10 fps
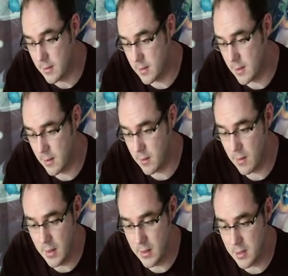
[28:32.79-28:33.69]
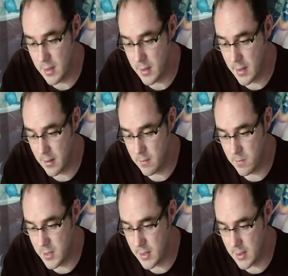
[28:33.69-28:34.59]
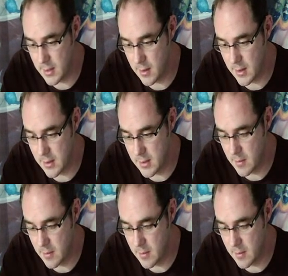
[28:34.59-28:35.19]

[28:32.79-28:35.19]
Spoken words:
So chucking out 6 dice,